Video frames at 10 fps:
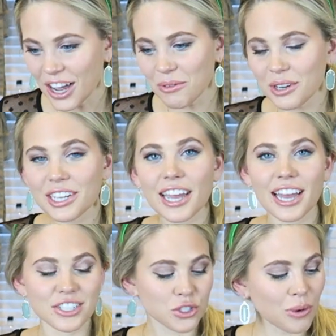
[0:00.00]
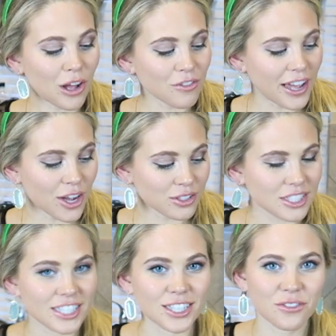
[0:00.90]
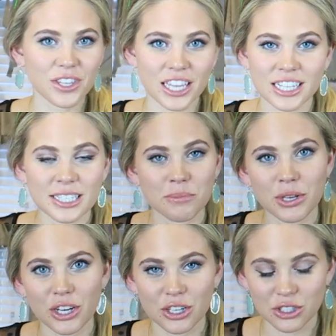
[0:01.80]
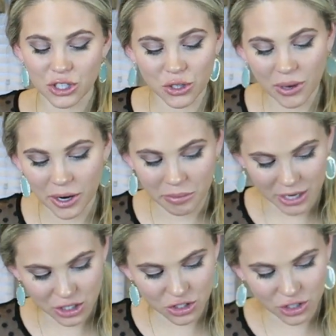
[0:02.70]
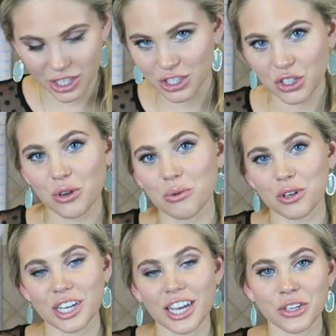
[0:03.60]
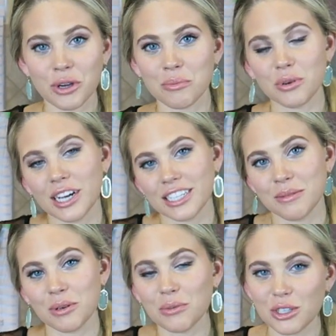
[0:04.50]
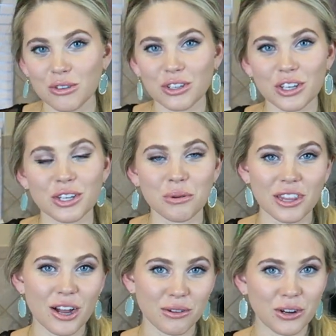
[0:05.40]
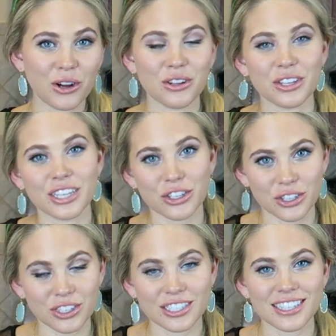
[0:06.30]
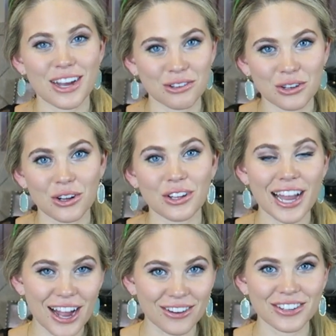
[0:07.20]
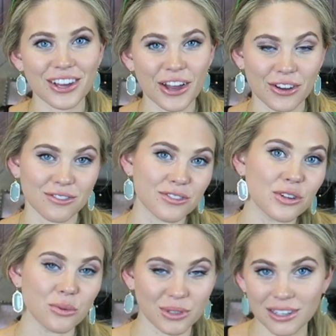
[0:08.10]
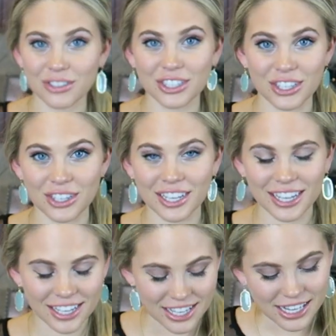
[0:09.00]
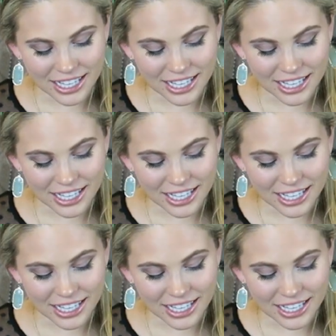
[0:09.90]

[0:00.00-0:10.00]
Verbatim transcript: Now we're gonna add 12 ounces of Guinness beer to our mixture. And don't worry, I know I'm pregnant, but when you cook with alcohol, it cooks the alcohol out of whatever you're cooking.